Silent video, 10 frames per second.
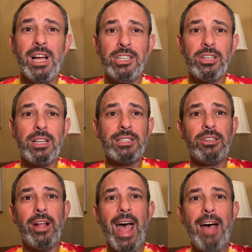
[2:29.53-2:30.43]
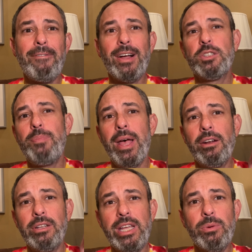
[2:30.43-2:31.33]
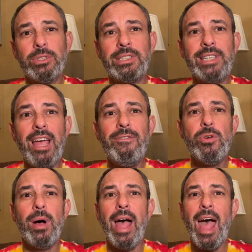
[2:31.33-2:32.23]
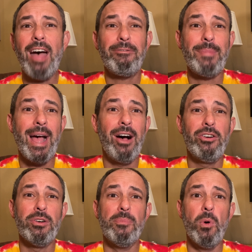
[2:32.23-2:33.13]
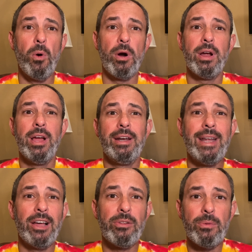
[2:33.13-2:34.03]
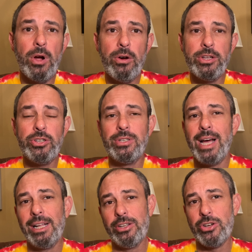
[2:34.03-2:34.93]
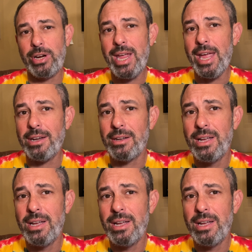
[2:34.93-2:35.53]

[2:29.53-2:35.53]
So this little half ounce penalty will save you a half pound or more down the road as you dial in your kit.